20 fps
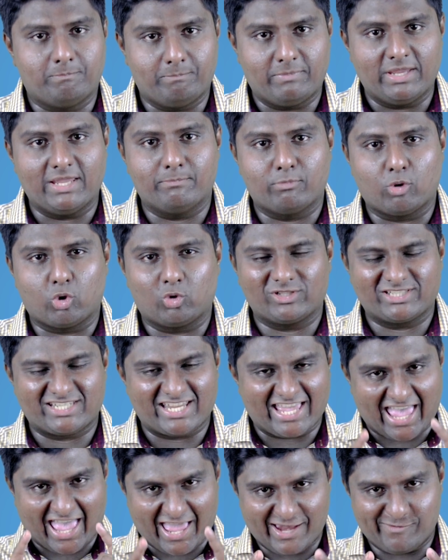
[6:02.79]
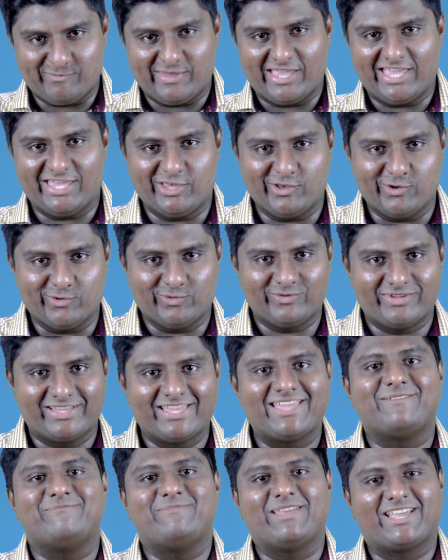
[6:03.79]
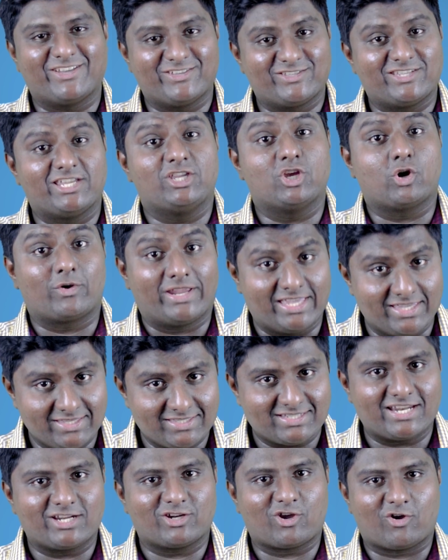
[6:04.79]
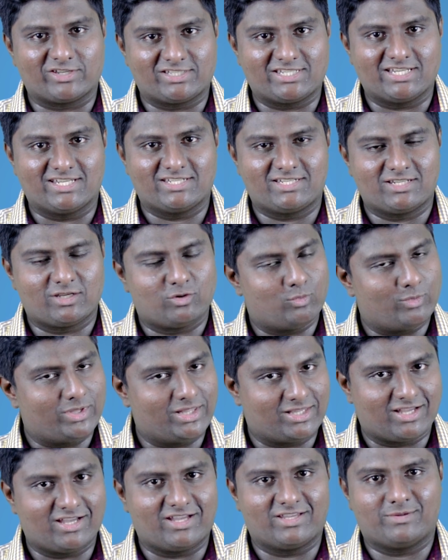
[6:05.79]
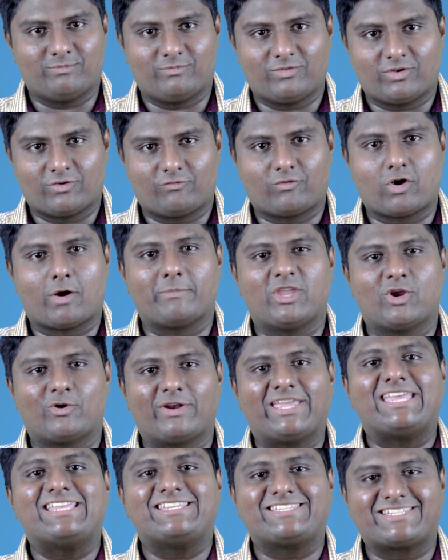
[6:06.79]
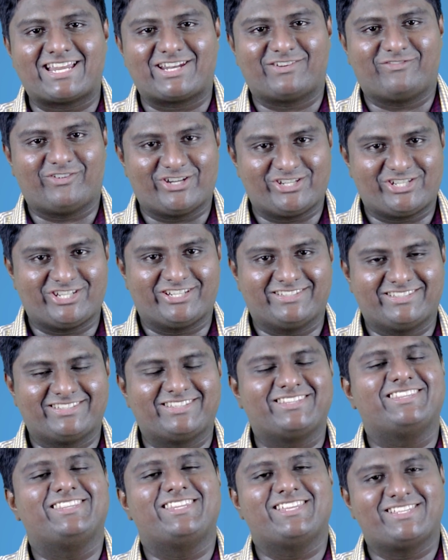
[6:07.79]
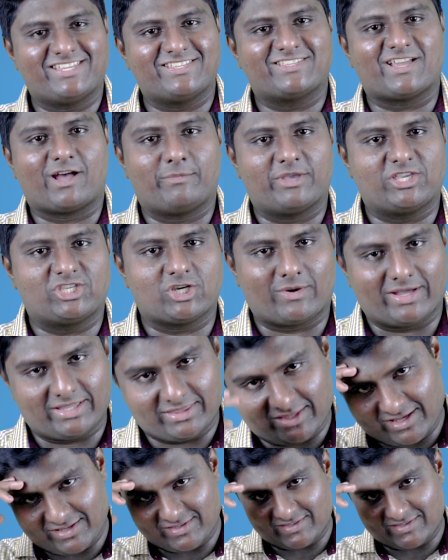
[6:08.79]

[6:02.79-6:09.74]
be bold, and be you, because your instant content will come from your instant version. This is Ahmed Jawad